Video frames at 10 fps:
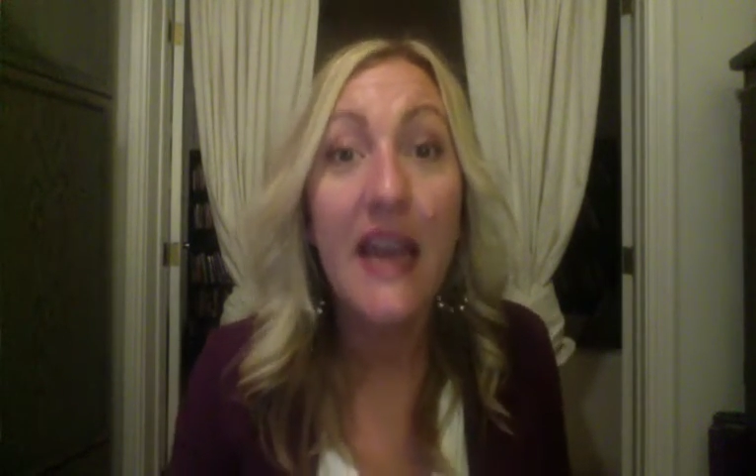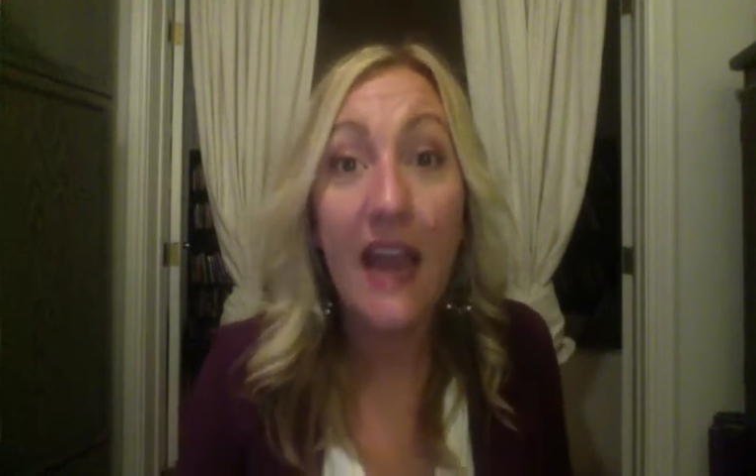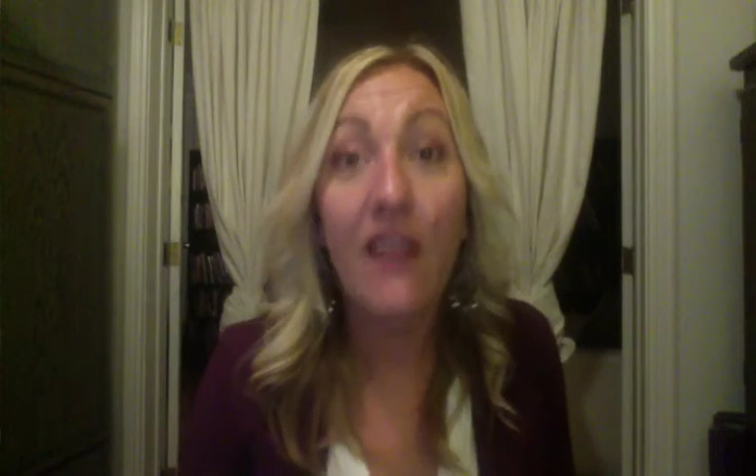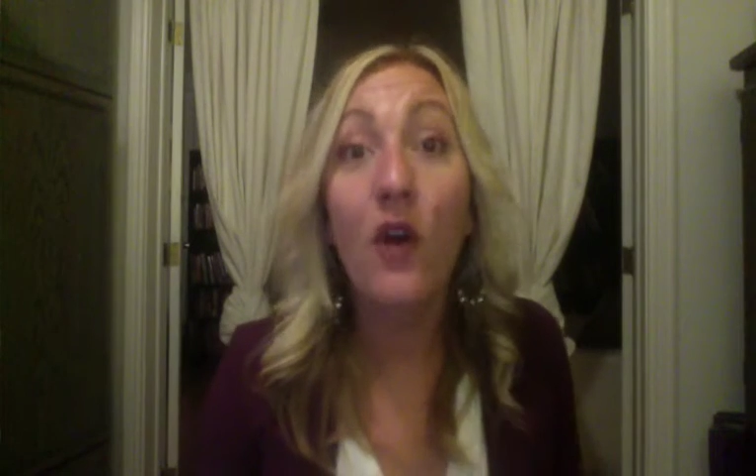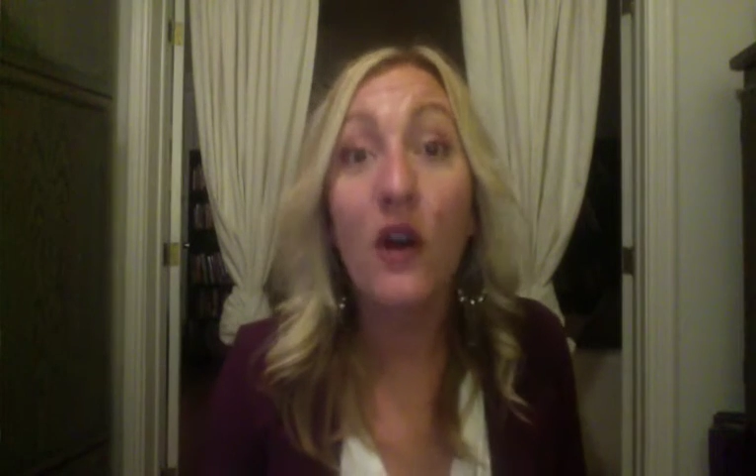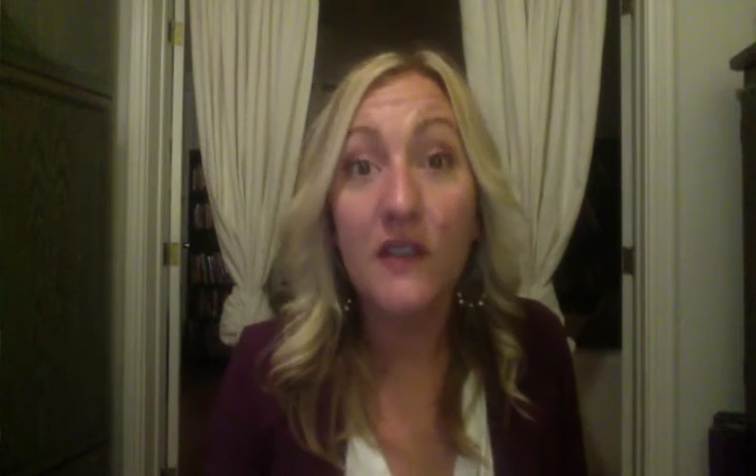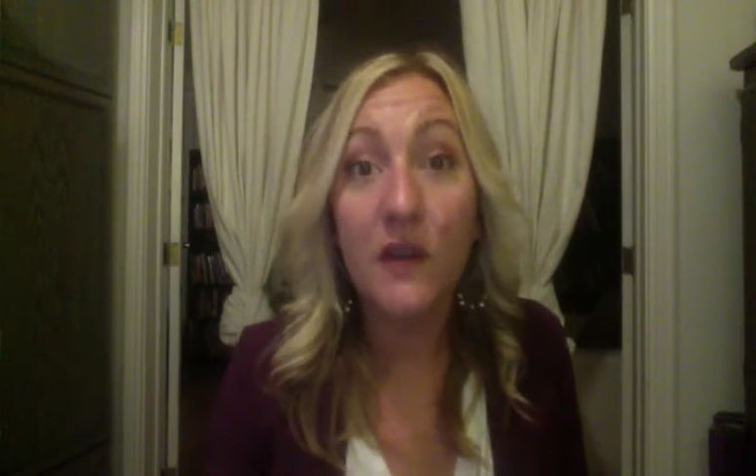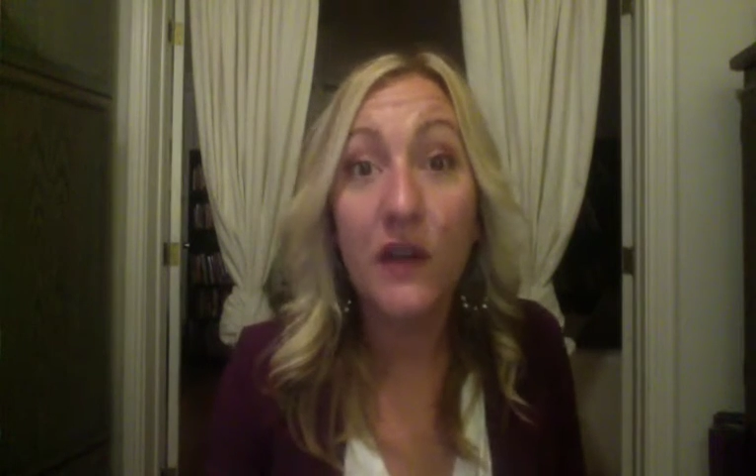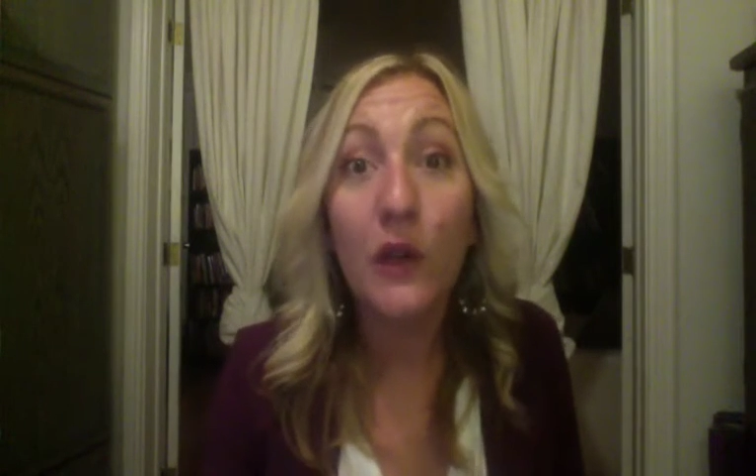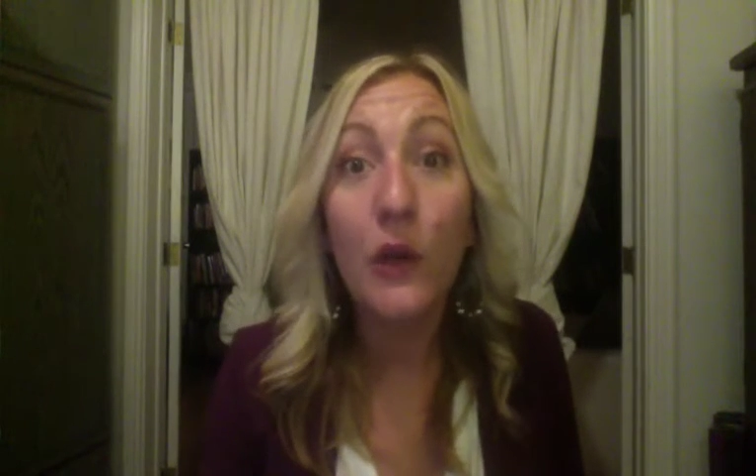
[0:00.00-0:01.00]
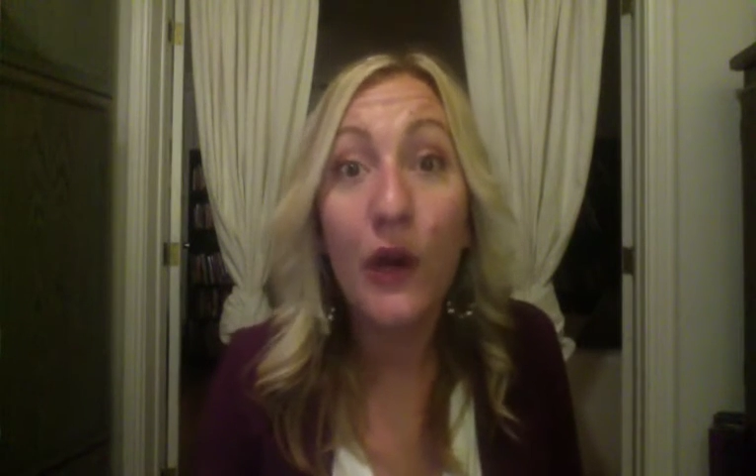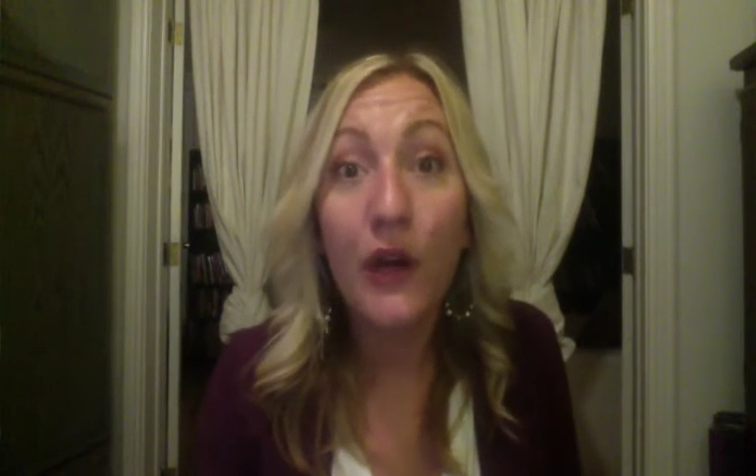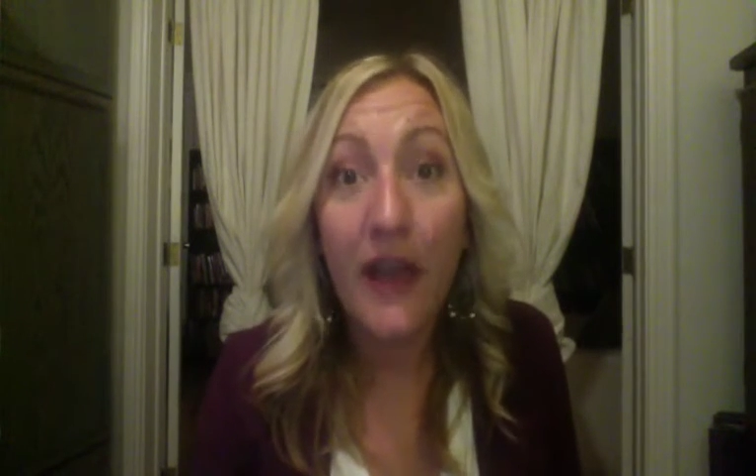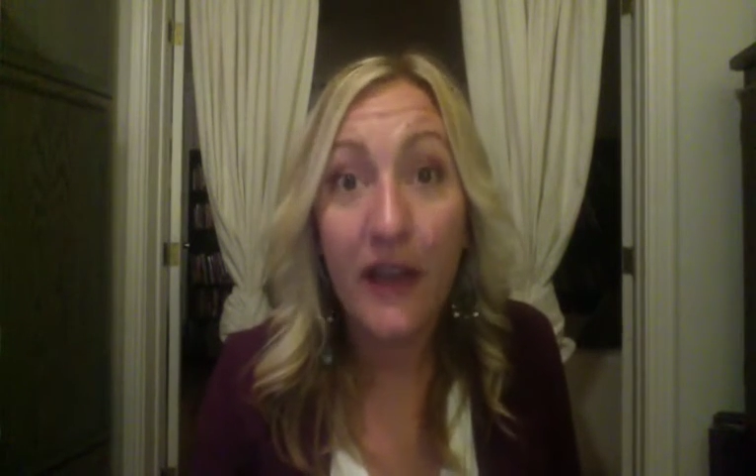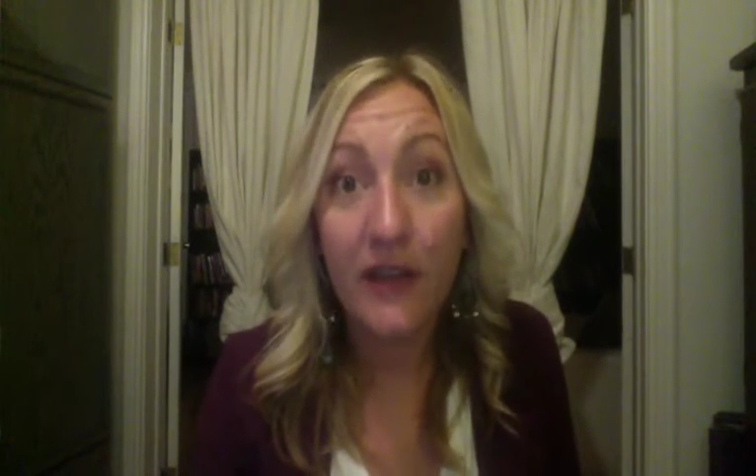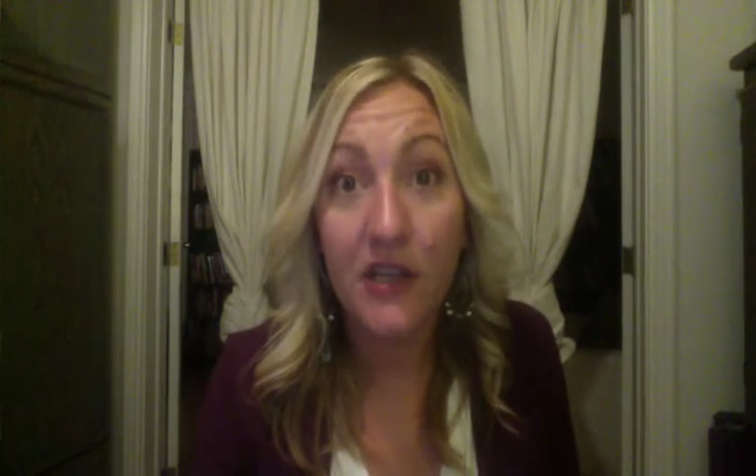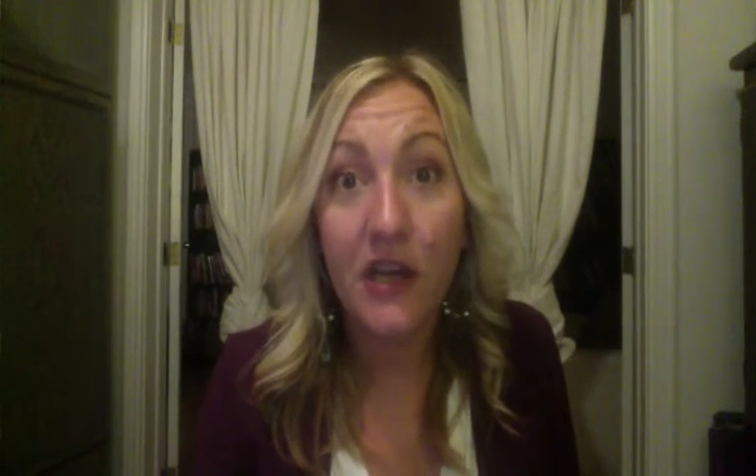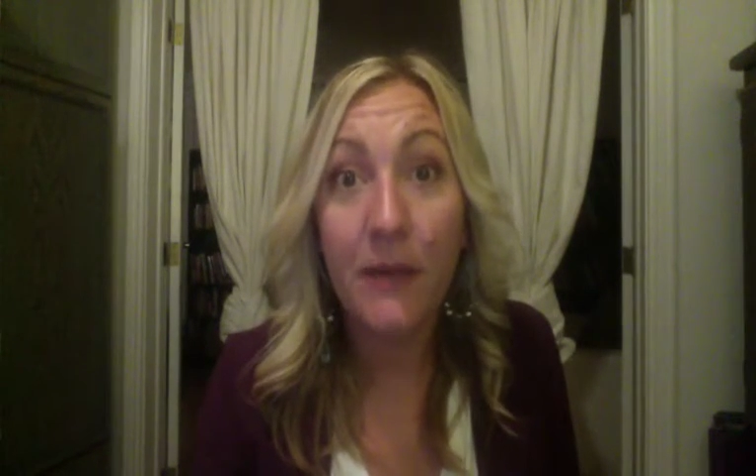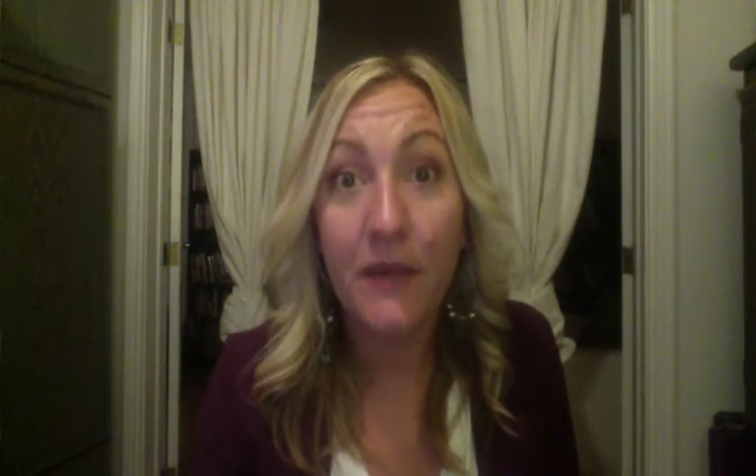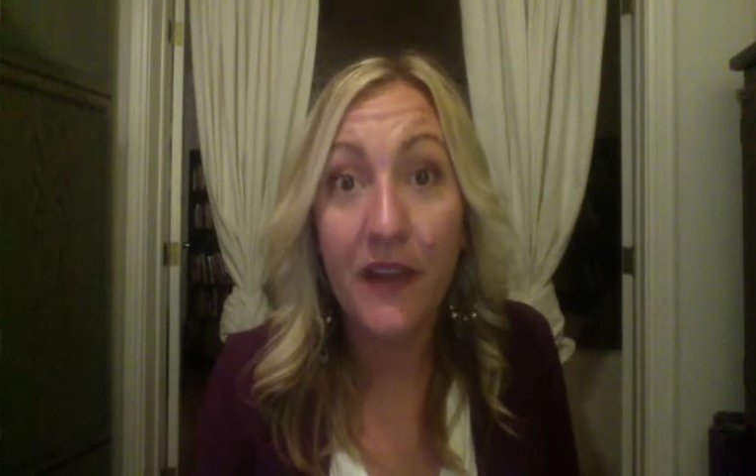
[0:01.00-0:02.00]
And they're also going to learn how to talk about